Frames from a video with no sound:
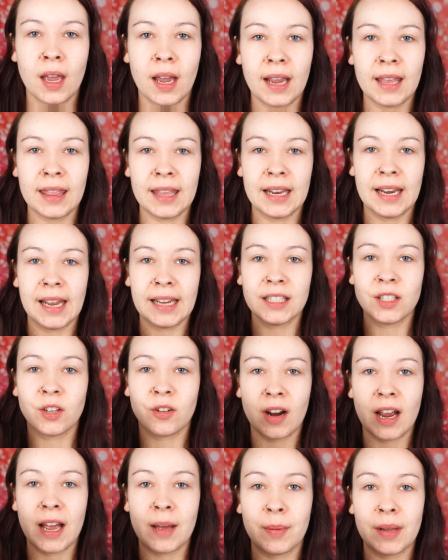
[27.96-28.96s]
And then I like to
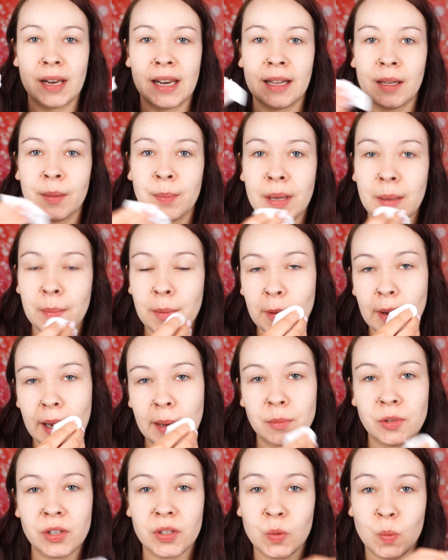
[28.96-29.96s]
grab a little baby
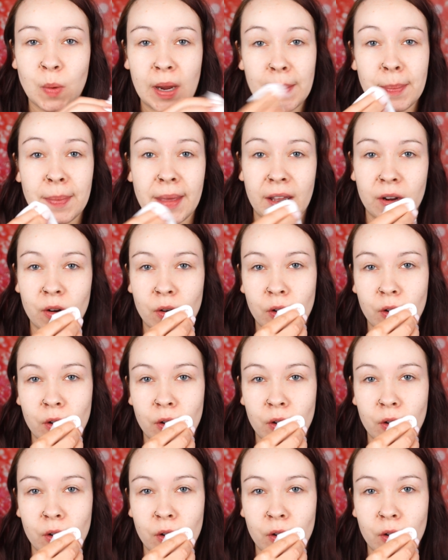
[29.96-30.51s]
wipe and just wipe that